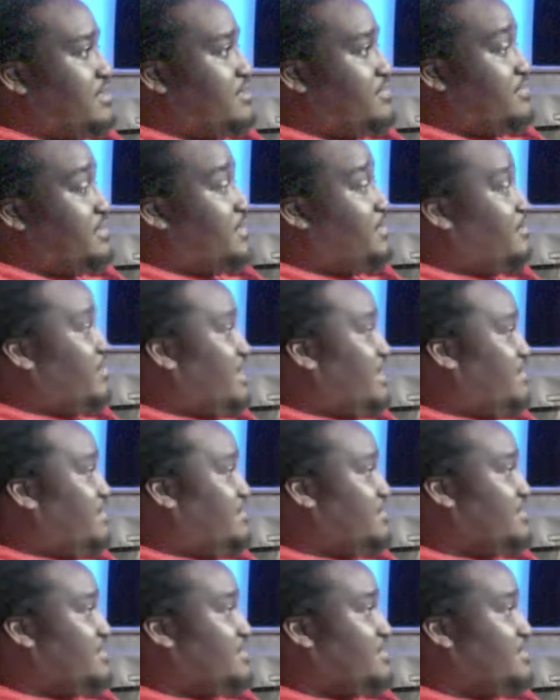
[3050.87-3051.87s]
of hip
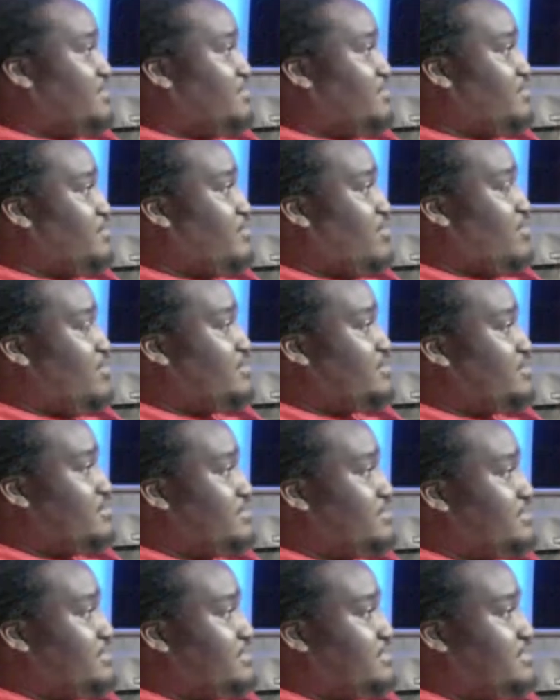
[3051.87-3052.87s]
hop in general, but
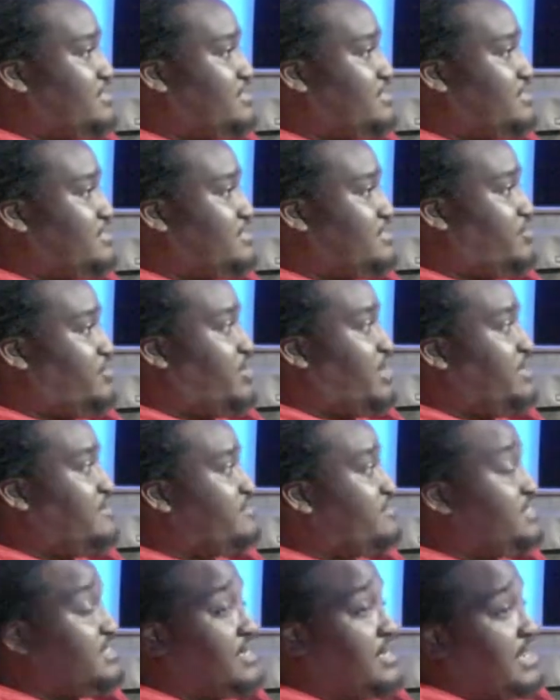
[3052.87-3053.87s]
also just the
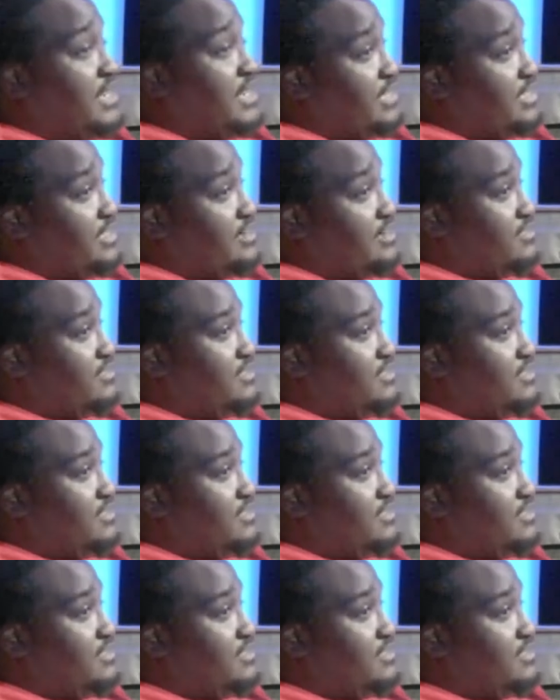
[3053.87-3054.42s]
creative scene in Atlanta.